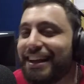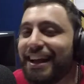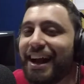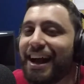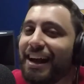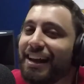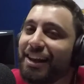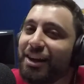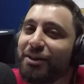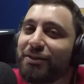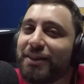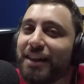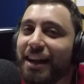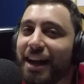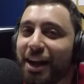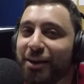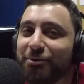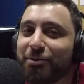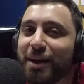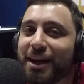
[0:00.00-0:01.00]
I love that
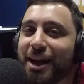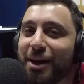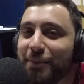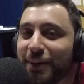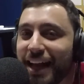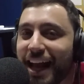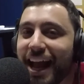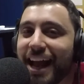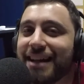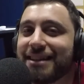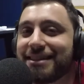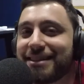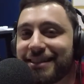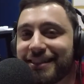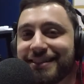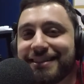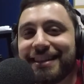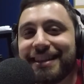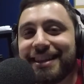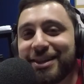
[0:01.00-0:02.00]
I've become an
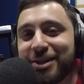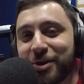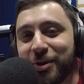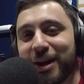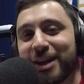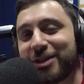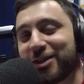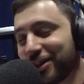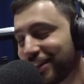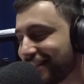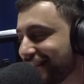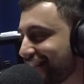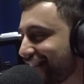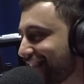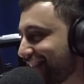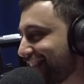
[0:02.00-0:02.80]
answer to these questions.